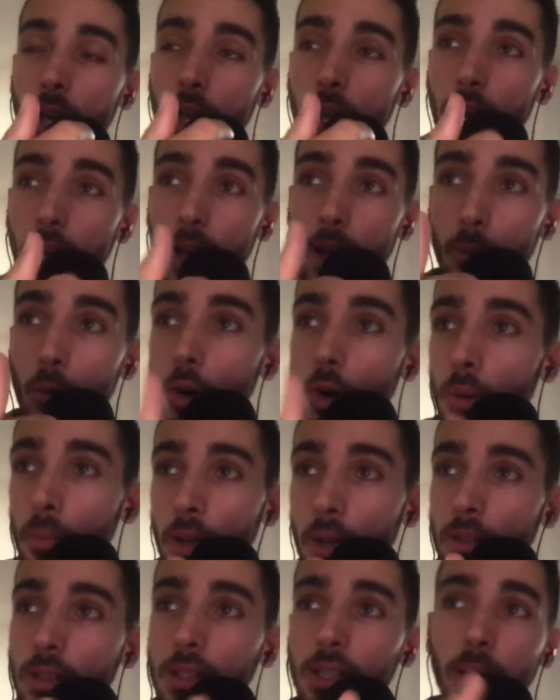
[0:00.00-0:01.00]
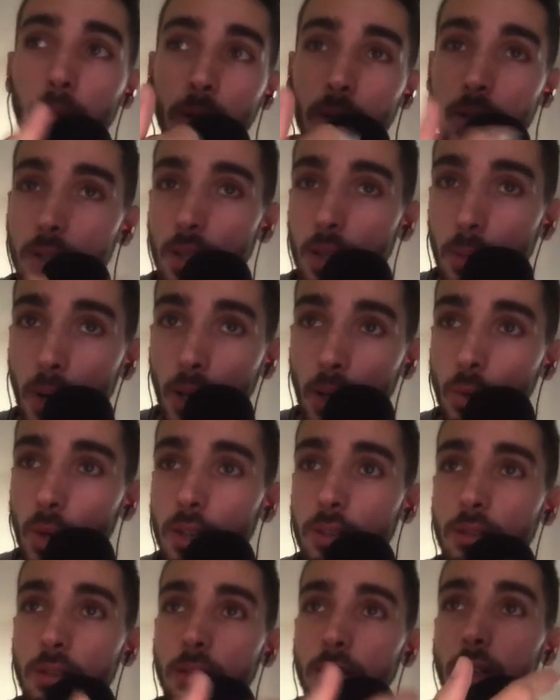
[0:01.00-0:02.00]
more about the templates and migration,
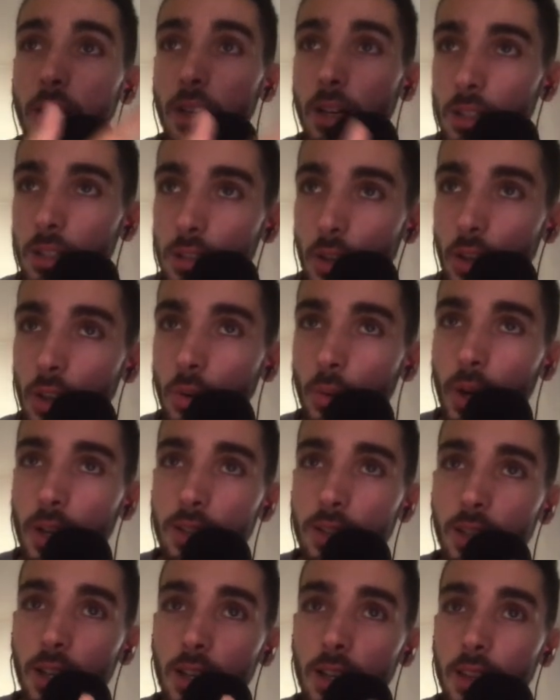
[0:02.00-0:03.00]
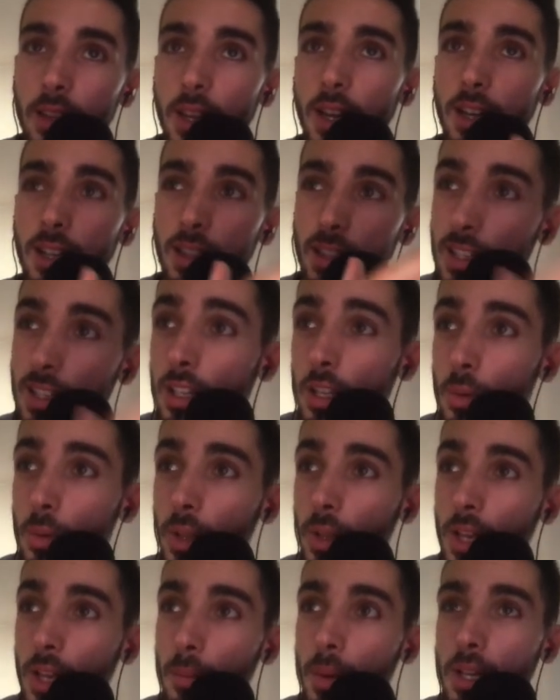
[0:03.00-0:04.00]
because otherwise they're going to think this is really
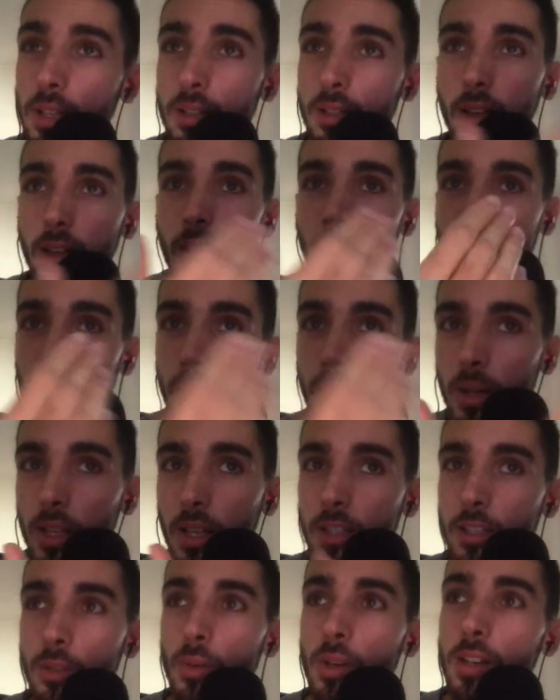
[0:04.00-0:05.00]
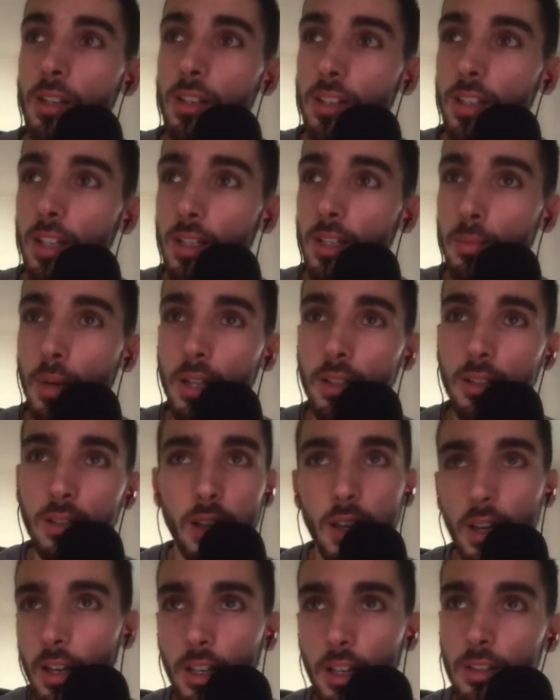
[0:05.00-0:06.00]
amazing, but let's do it in 6 months,
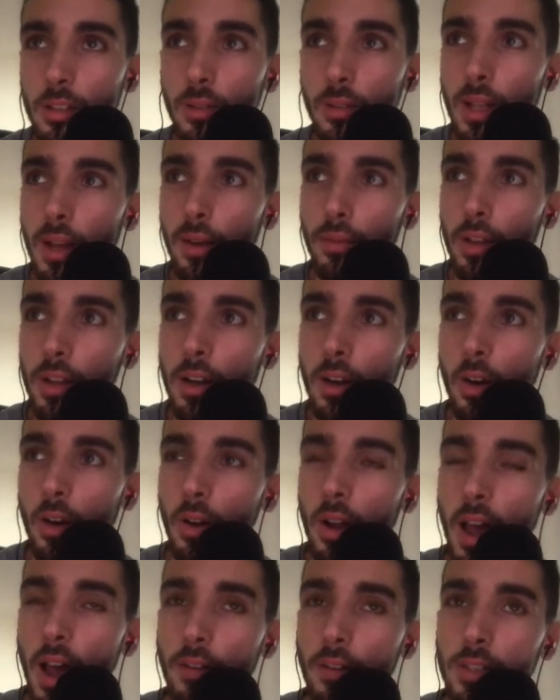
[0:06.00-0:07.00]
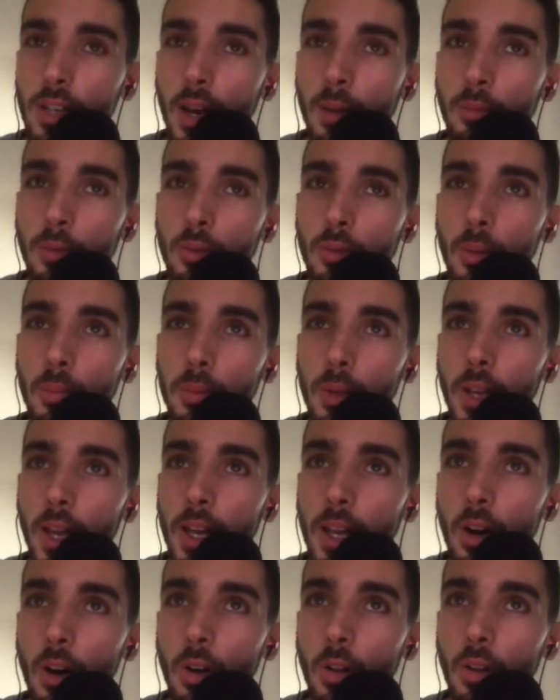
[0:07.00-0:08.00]
because we definitely don't have time to duplicate
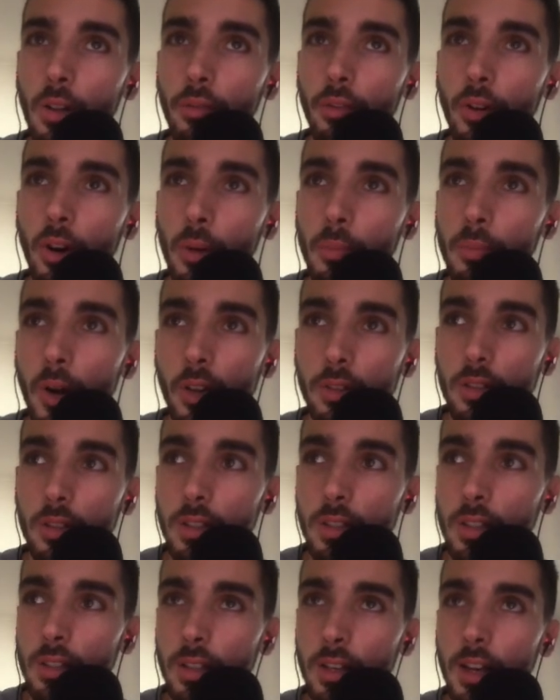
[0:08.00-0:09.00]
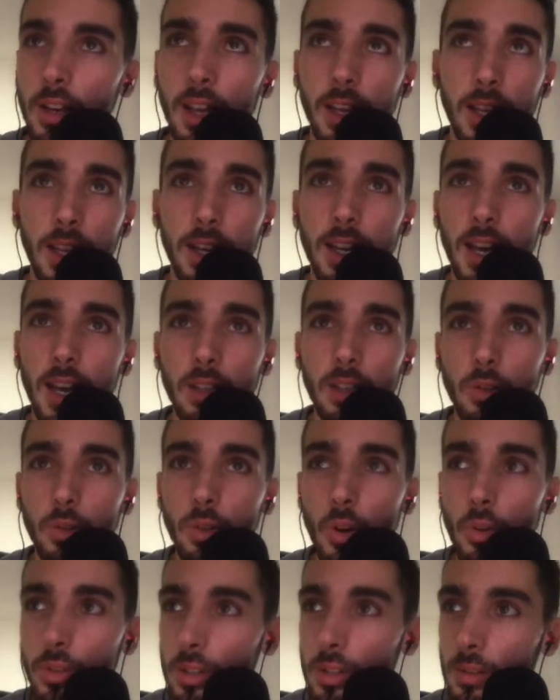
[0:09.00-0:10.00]
all of our processes and add it to
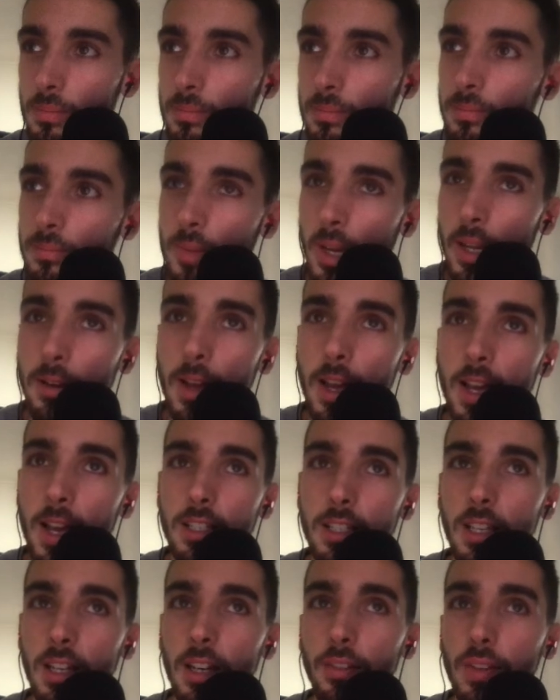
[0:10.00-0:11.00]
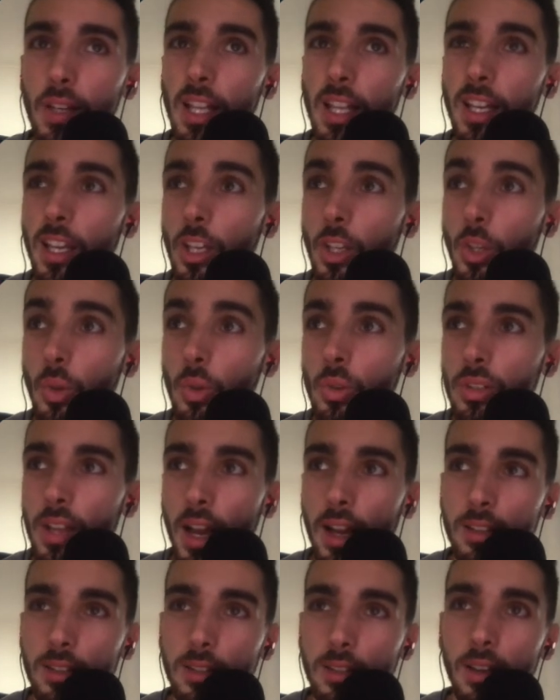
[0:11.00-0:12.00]
Notion, right? It's going to feel like a huge task.
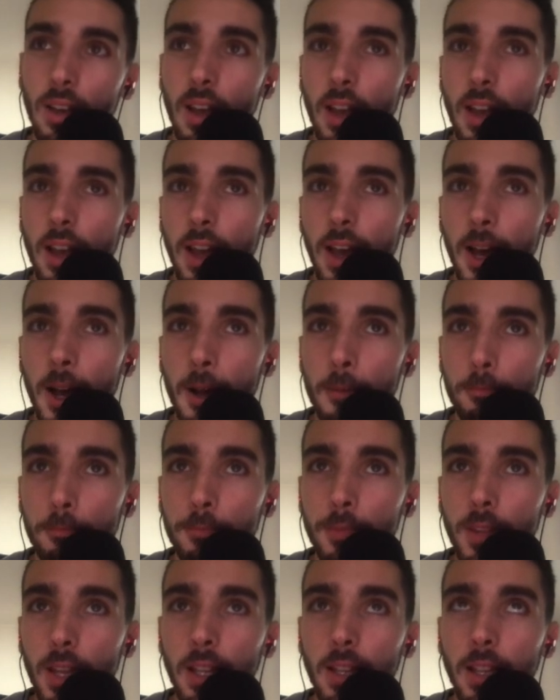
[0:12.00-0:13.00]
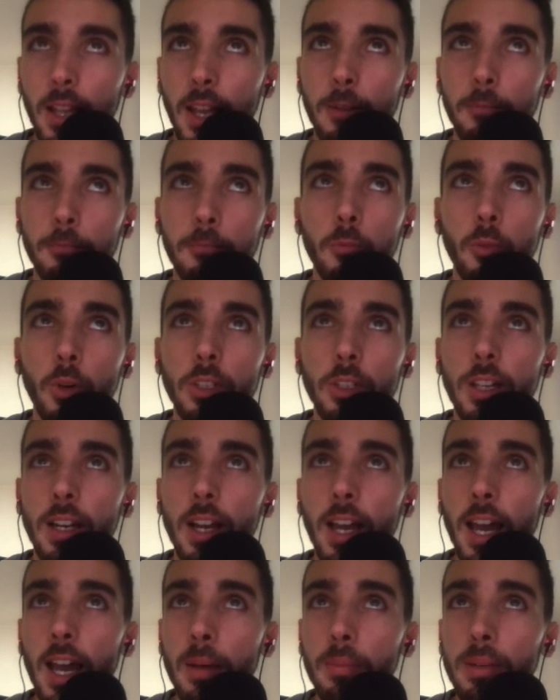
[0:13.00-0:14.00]
And then what's going to
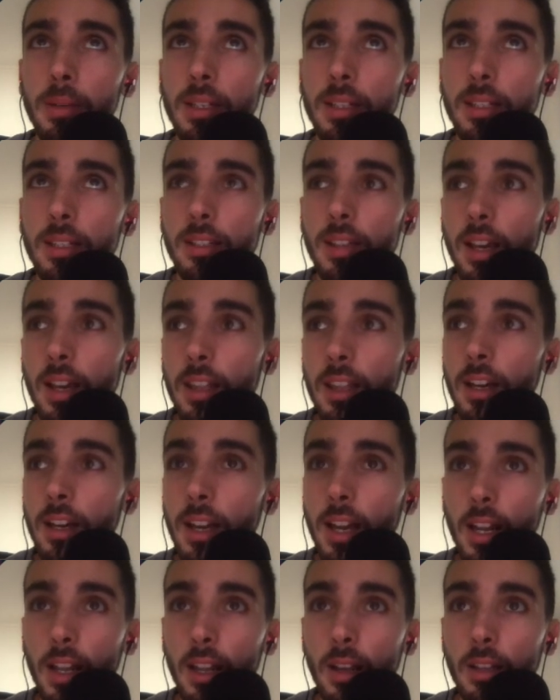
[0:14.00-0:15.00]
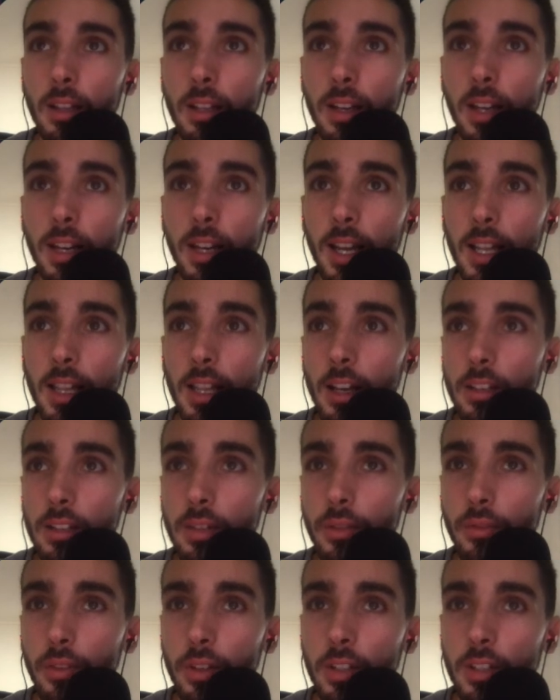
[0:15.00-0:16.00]
happen is they're going to get lots of free
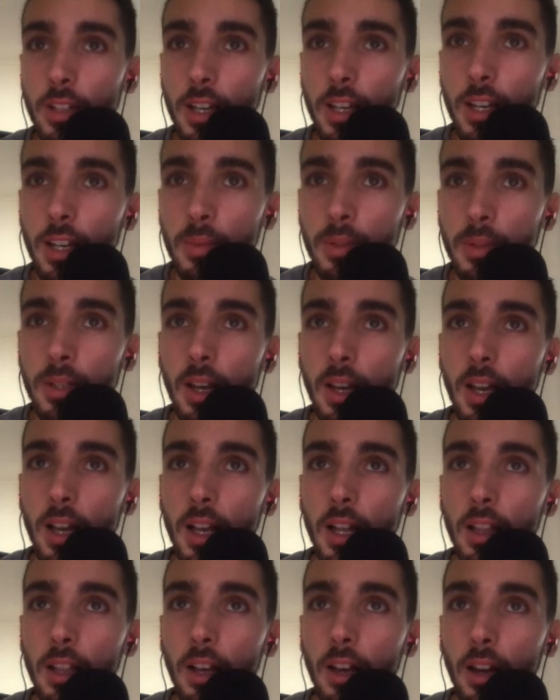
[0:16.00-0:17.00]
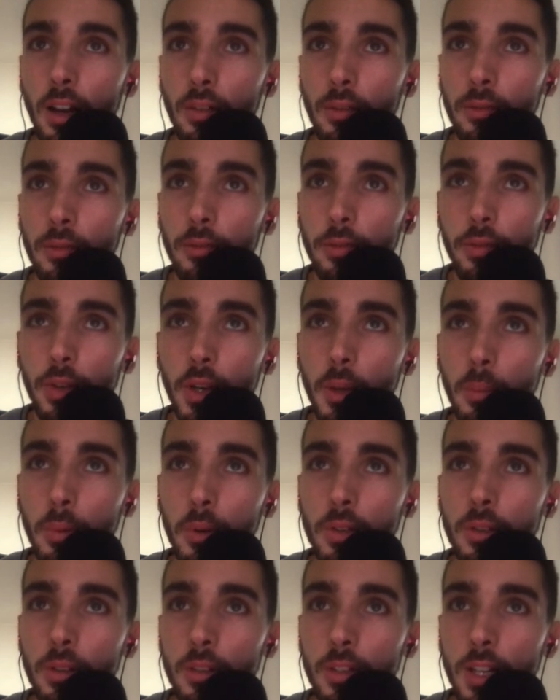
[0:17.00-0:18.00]
signups, a lot of free personal
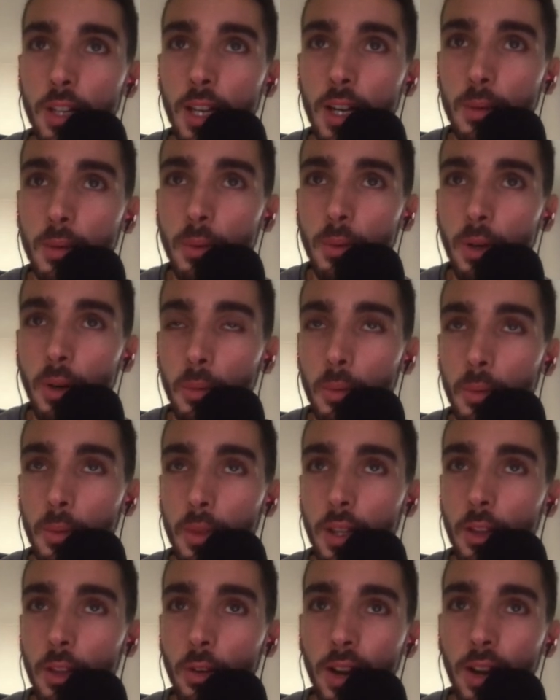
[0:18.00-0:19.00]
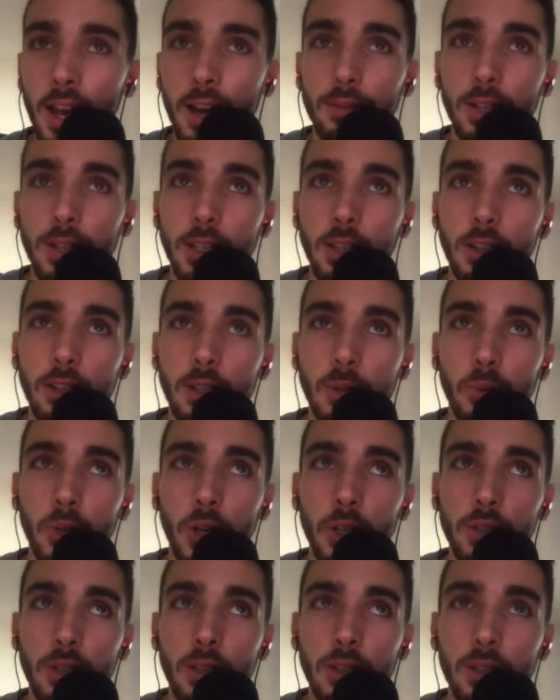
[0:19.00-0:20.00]
signups where they don't have like lots of
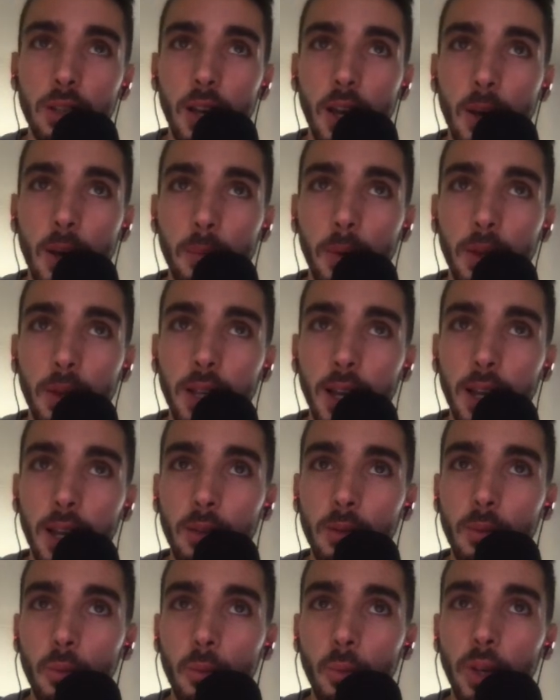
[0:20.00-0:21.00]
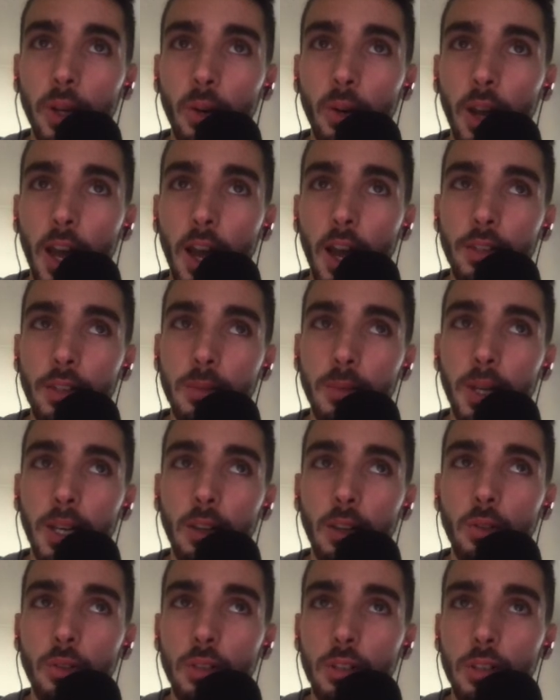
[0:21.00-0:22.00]
projects, but then we don't have as many
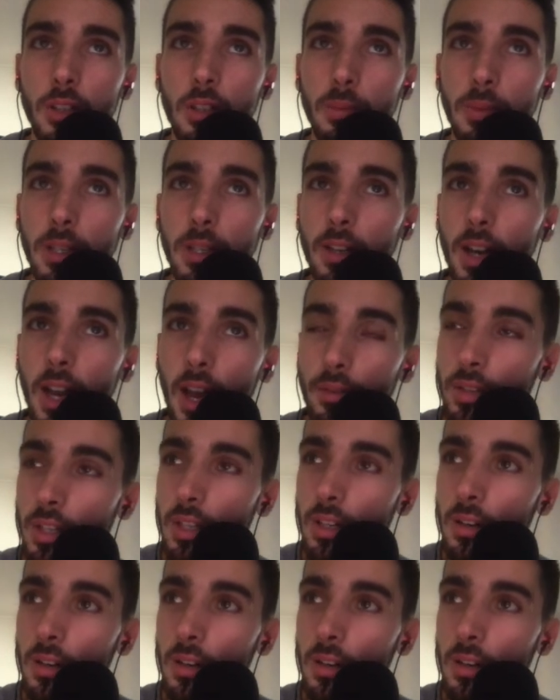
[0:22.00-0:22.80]
users as we could have here.